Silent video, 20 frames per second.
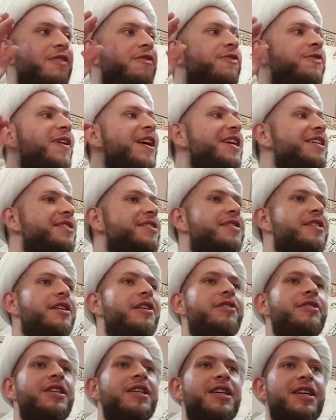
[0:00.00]
face
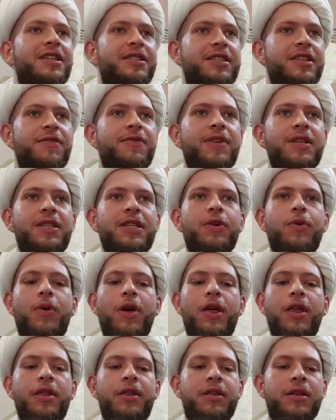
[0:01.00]
their negativity
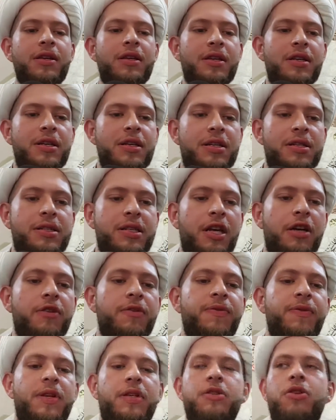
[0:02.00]
with
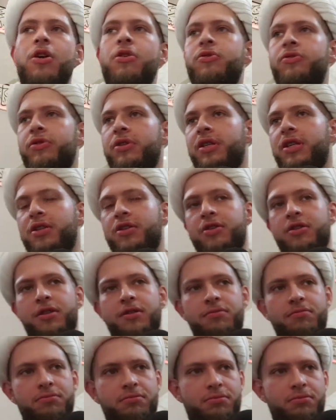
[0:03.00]
self indoctrination.